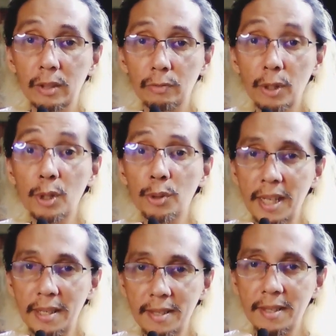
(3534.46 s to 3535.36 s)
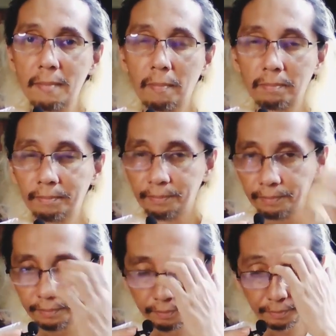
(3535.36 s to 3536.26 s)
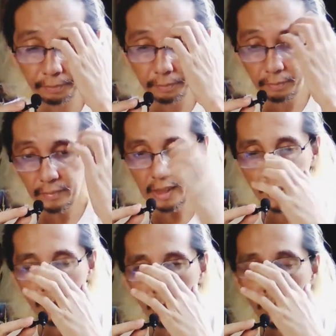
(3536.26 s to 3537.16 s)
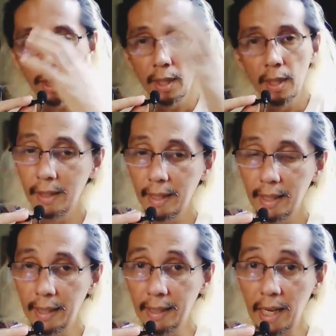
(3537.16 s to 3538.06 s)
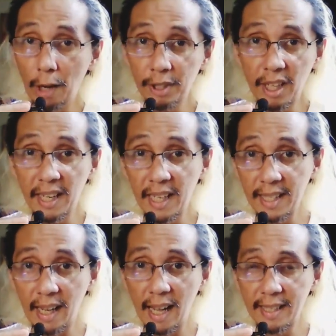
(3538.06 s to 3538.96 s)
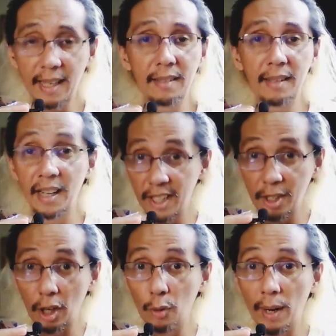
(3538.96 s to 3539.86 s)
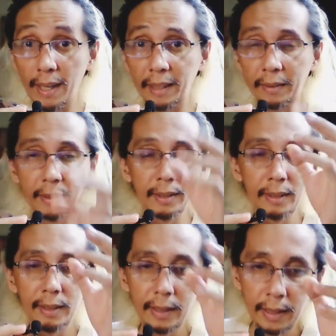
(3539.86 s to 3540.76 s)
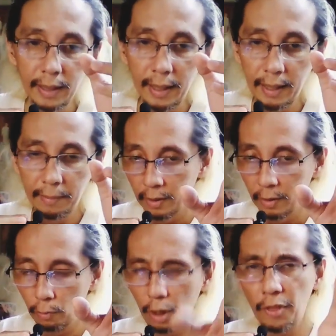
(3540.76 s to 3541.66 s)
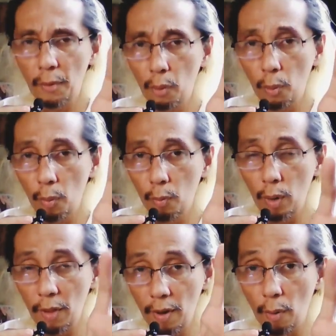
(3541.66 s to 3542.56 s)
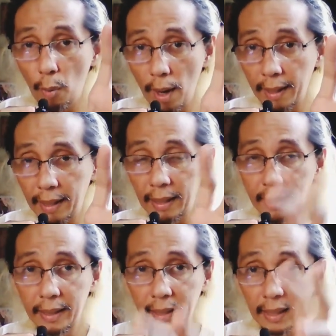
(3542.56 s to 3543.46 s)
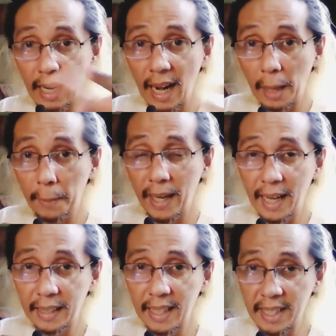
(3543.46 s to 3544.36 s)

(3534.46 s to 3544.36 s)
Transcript: we'll use this. So, inalaw na sila ni Asakasi and they started running. While they were running, naglalag behind na